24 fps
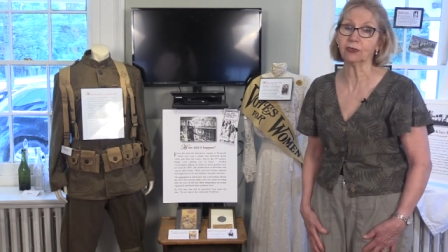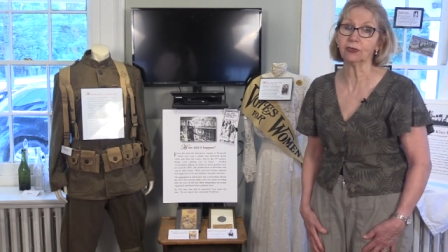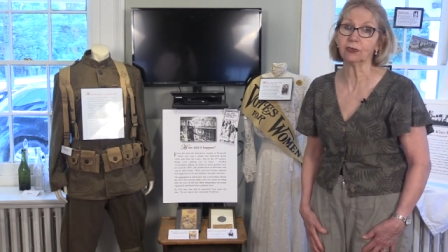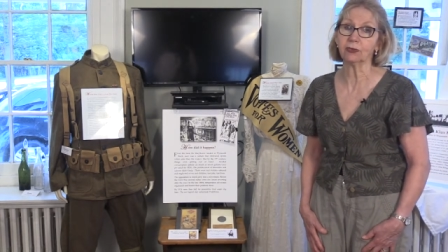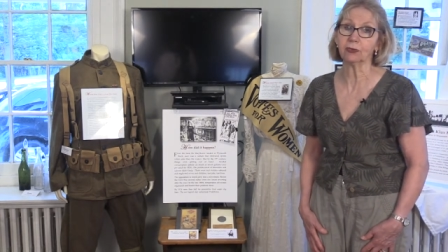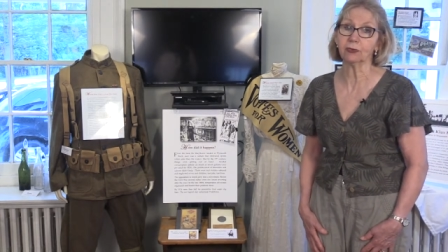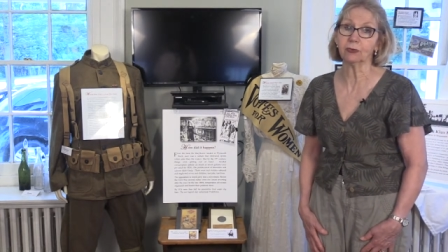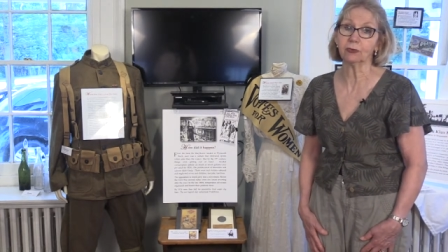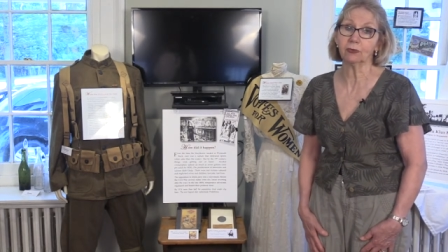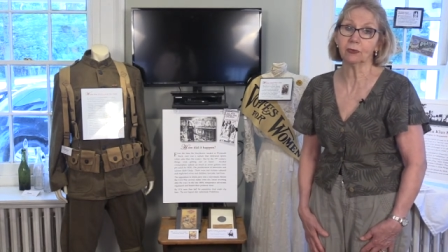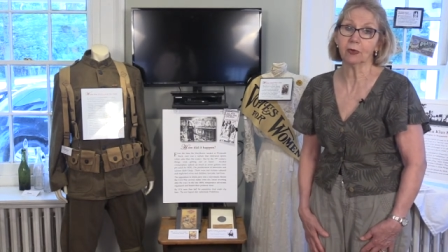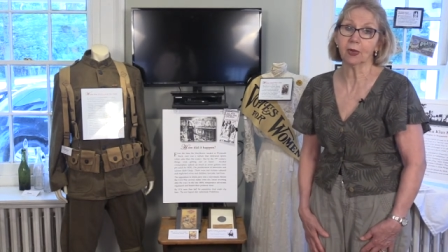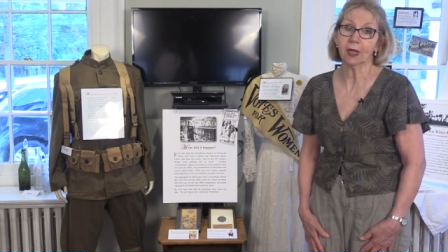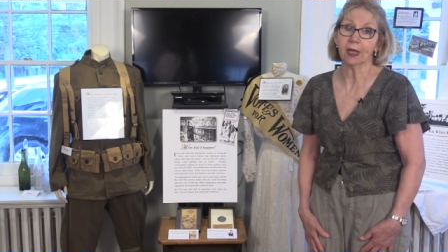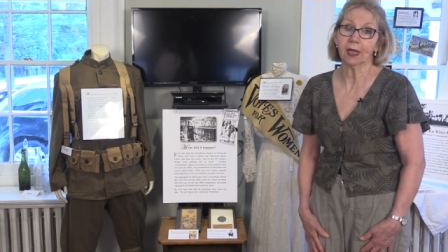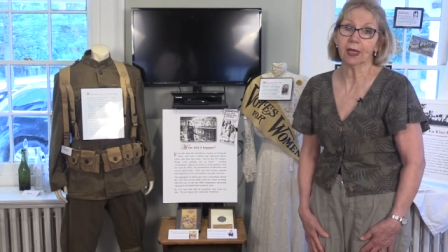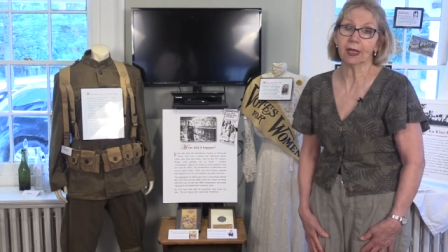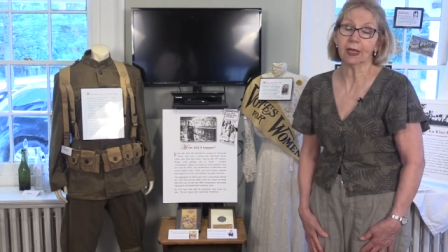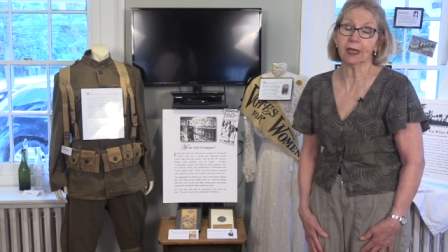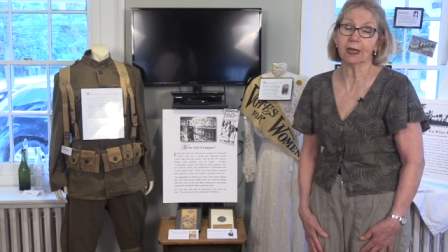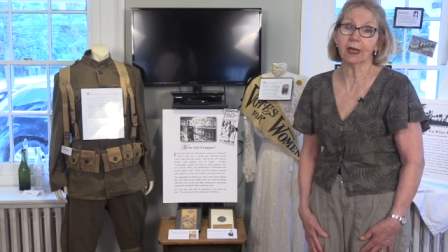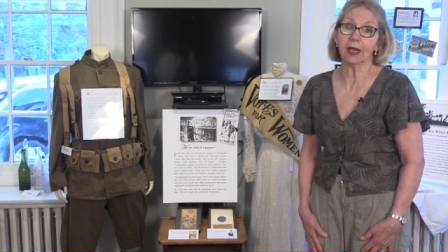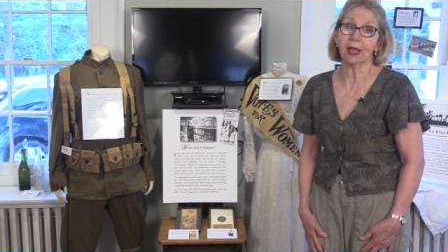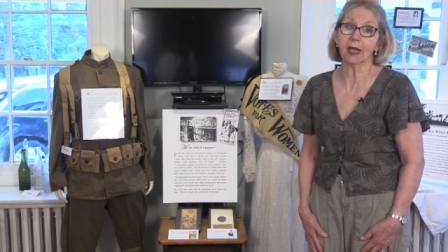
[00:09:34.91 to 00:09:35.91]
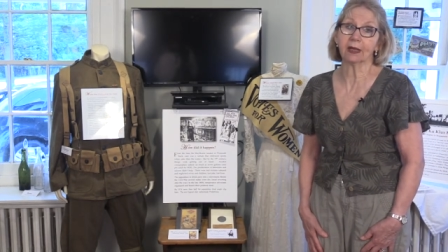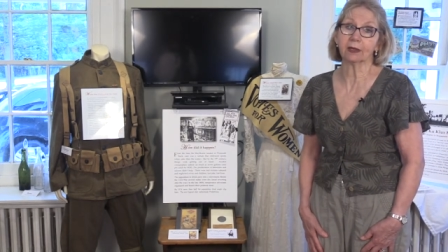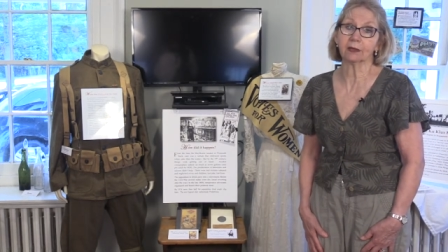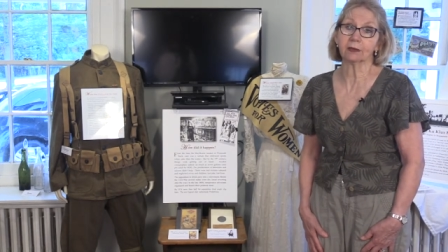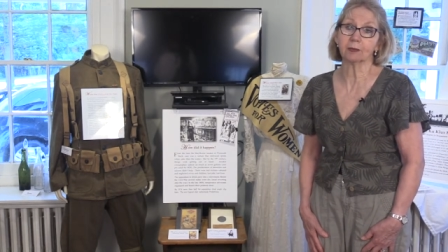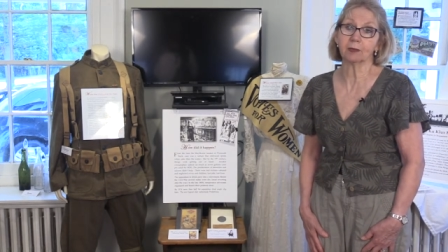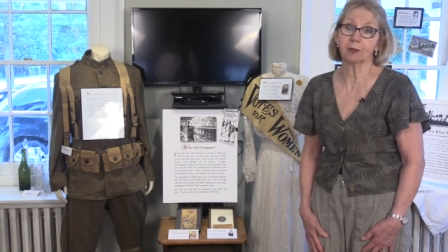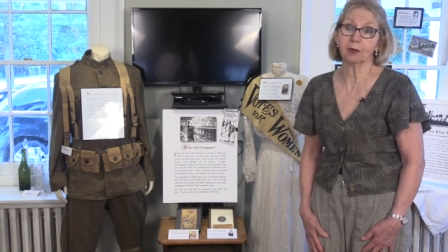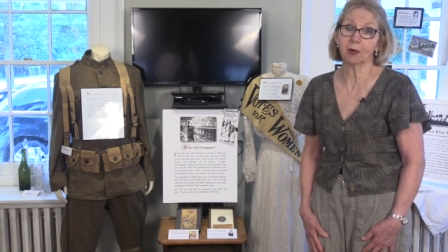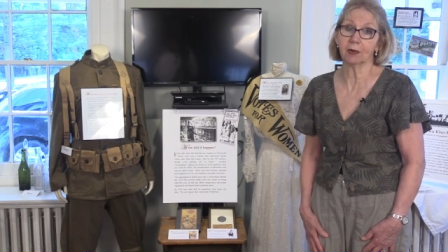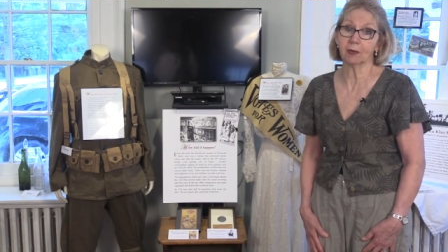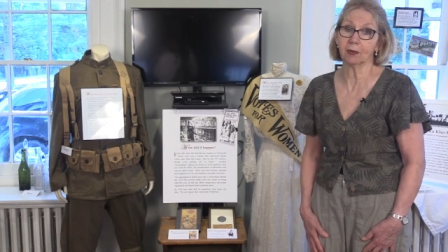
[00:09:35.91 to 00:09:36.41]
to
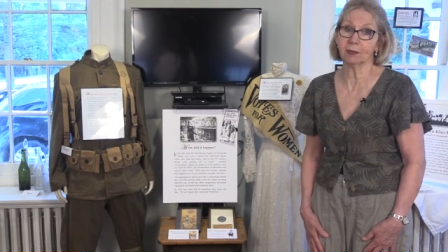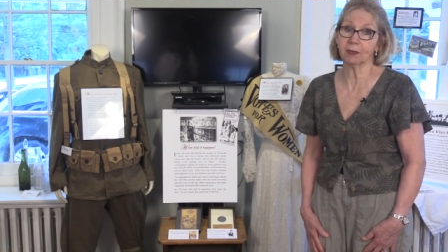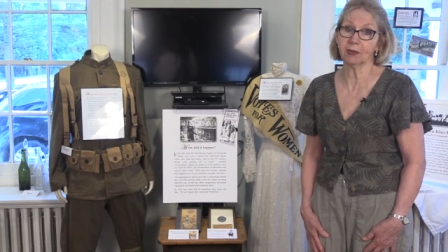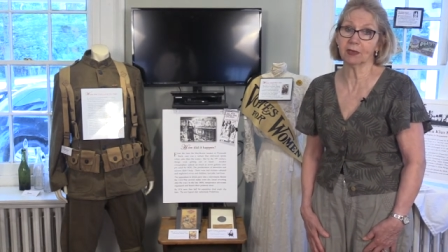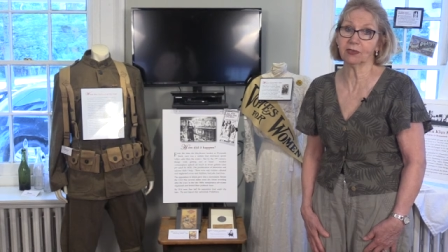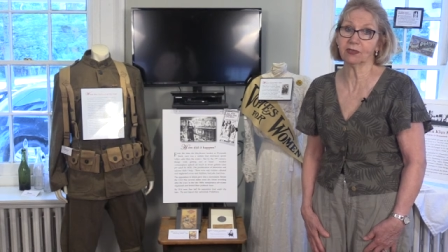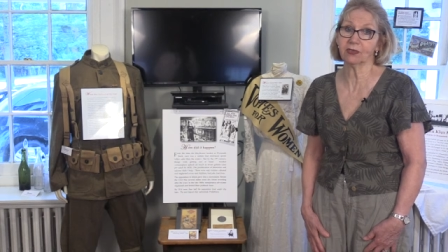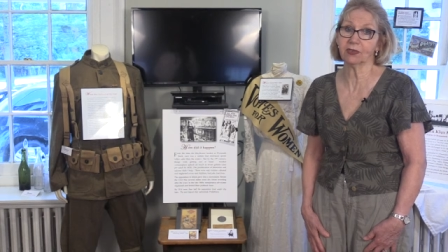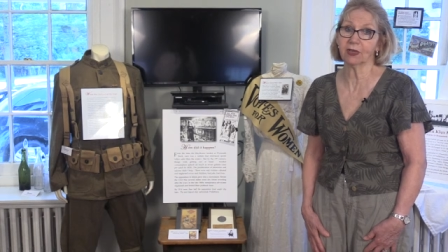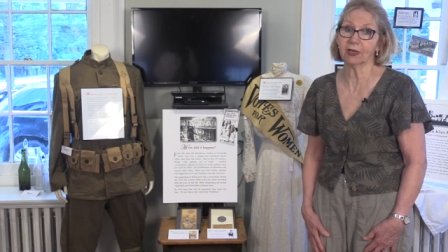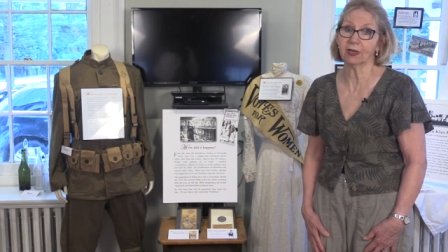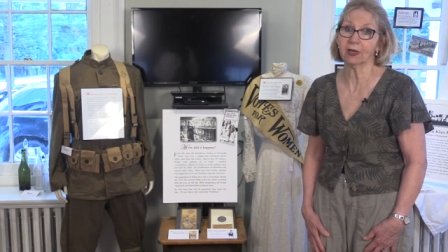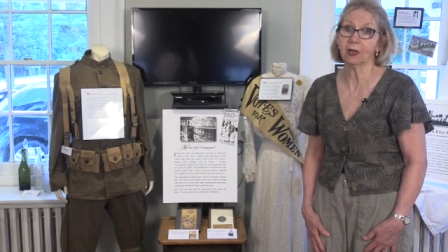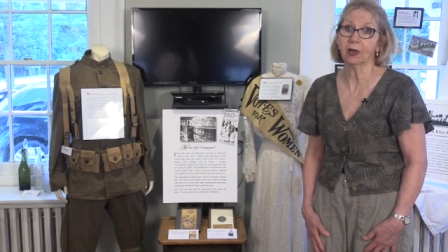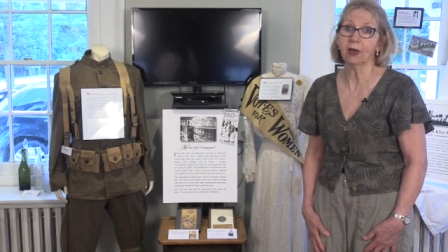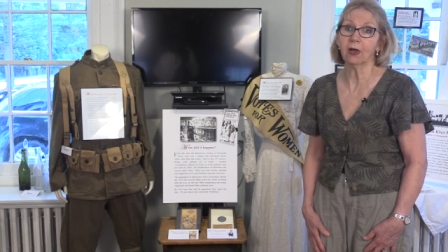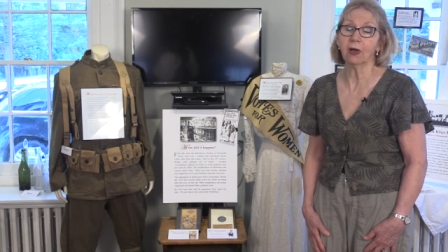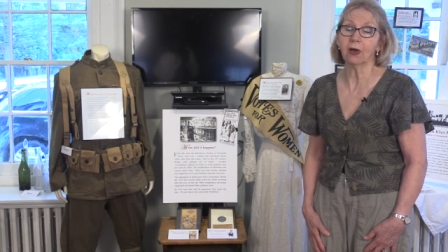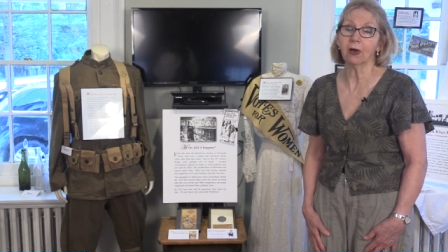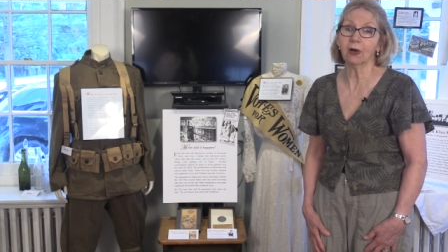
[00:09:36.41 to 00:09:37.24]
enact prohibition.